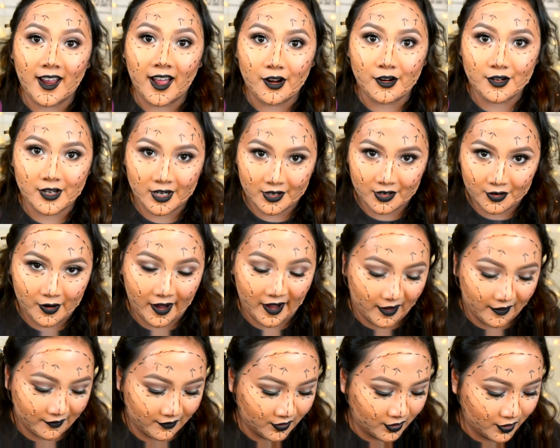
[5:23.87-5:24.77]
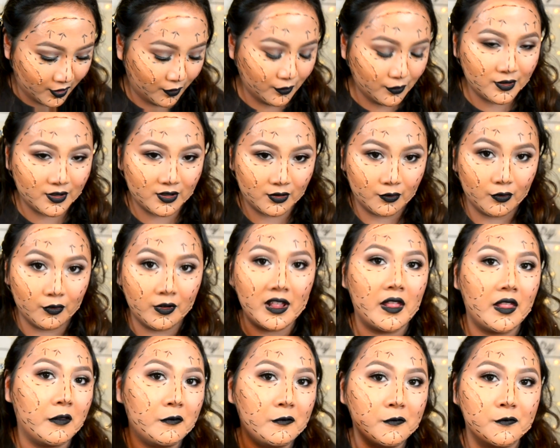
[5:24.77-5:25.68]
Now that you have those
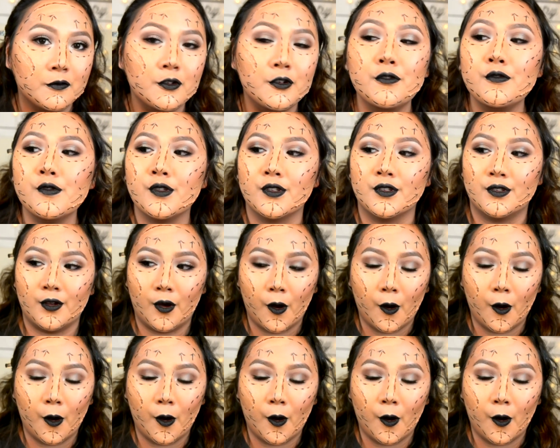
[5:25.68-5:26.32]
wounds